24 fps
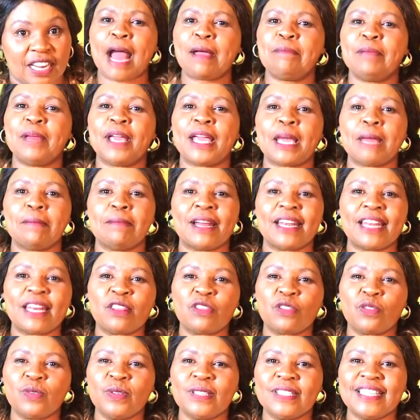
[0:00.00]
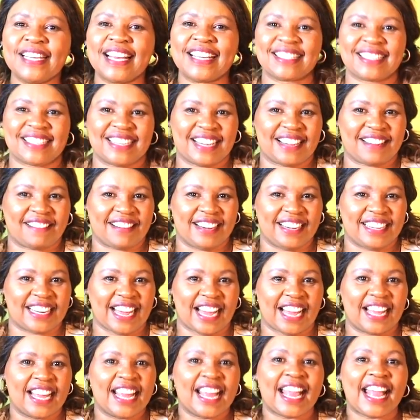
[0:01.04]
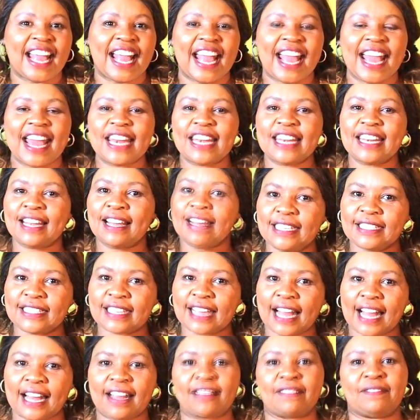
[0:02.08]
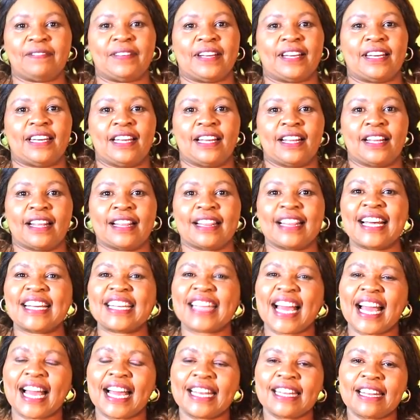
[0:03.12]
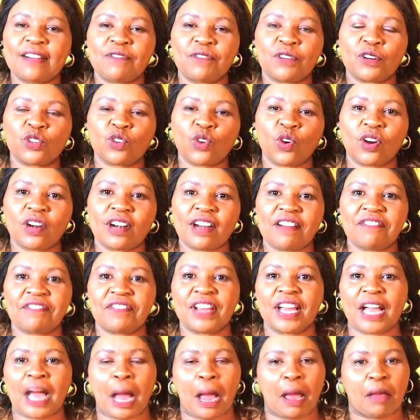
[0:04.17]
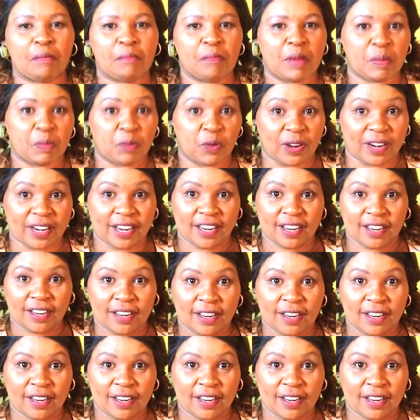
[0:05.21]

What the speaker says: I became an enthusiastic reader and discovered that I had a photographic memory.